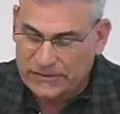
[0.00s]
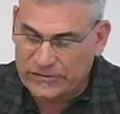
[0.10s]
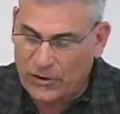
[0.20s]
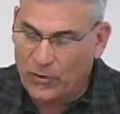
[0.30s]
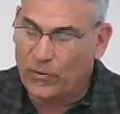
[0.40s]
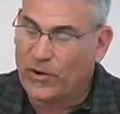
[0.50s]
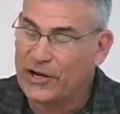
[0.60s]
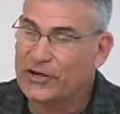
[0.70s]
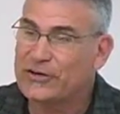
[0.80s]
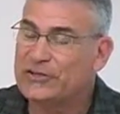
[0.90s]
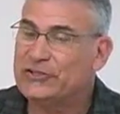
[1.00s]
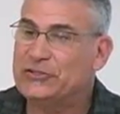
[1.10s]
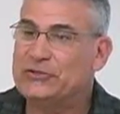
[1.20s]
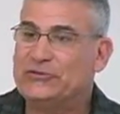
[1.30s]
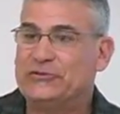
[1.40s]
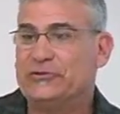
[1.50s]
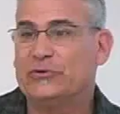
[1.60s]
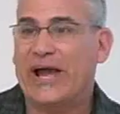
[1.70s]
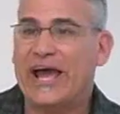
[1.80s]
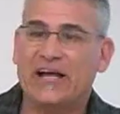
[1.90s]
So I encourage you
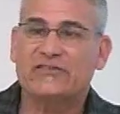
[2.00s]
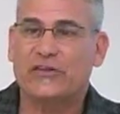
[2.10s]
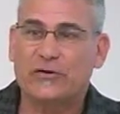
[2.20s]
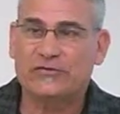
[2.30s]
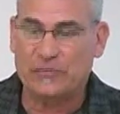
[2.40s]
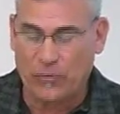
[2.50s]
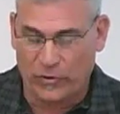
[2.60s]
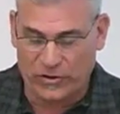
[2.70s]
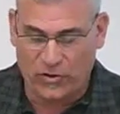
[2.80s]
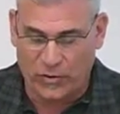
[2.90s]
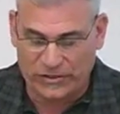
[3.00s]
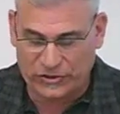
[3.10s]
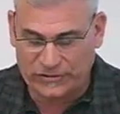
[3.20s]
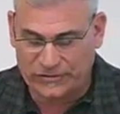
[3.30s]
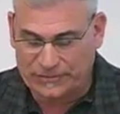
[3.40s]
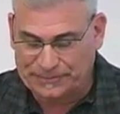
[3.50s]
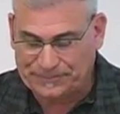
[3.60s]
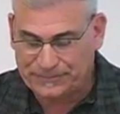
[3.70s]
to ask those important questions.